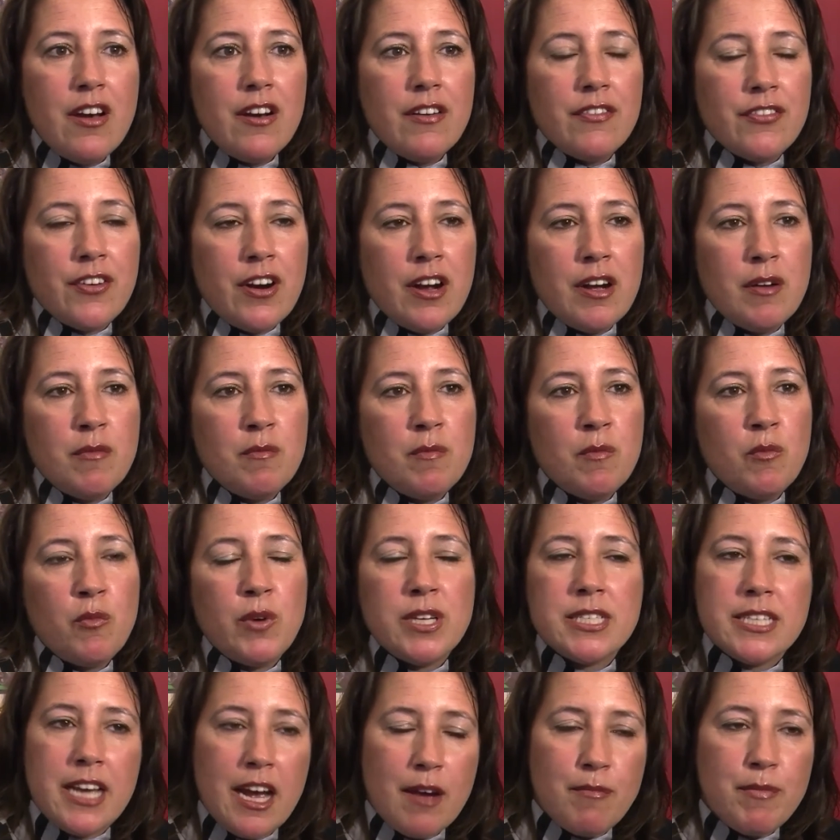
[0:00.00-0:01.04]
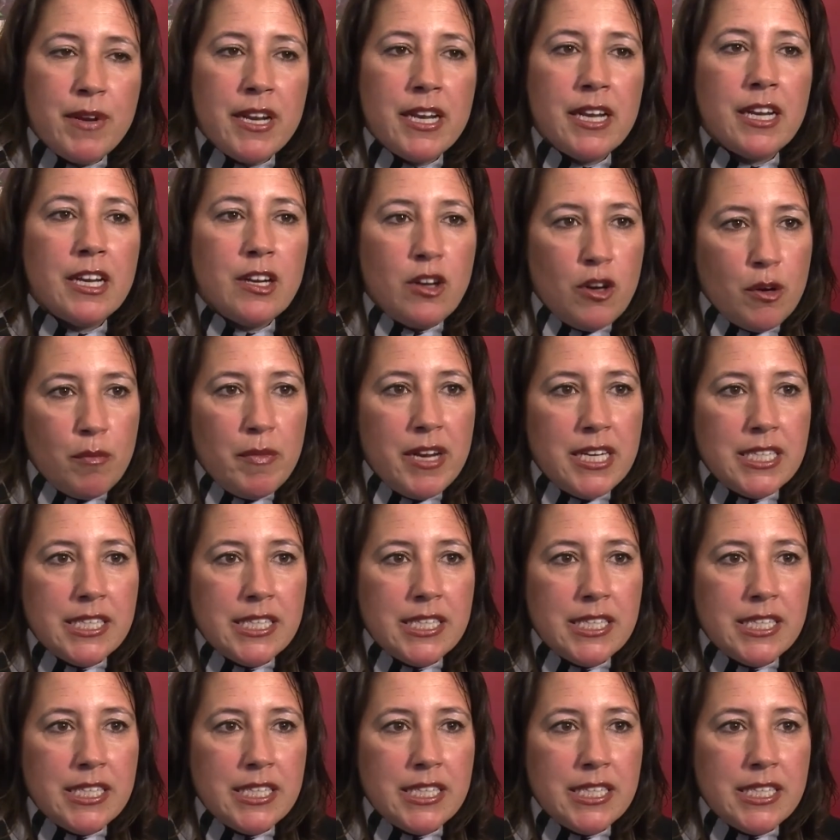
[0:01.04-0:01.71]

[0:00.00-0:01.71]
from what's happening in home